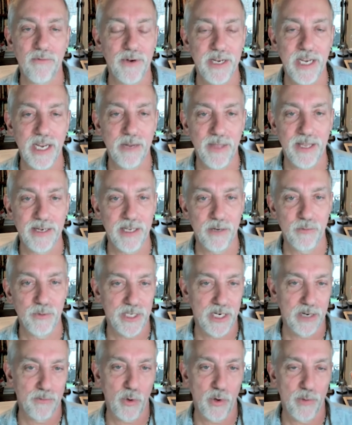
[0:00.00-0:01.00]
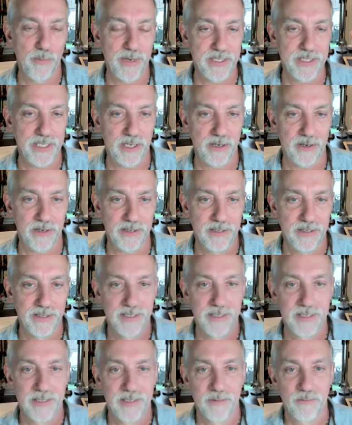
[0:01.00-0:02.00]
game i did was a number one bestseller
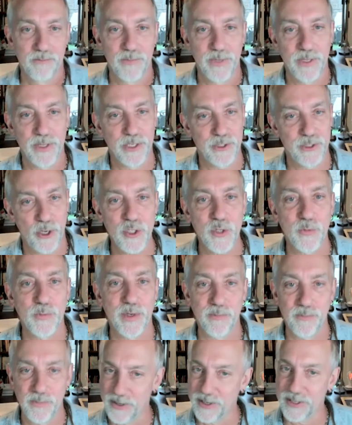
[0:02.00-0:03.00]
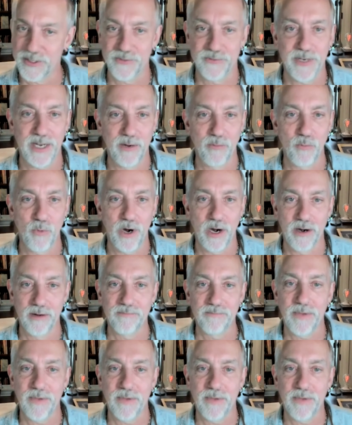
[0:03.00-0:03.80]
but there's also been periods of time where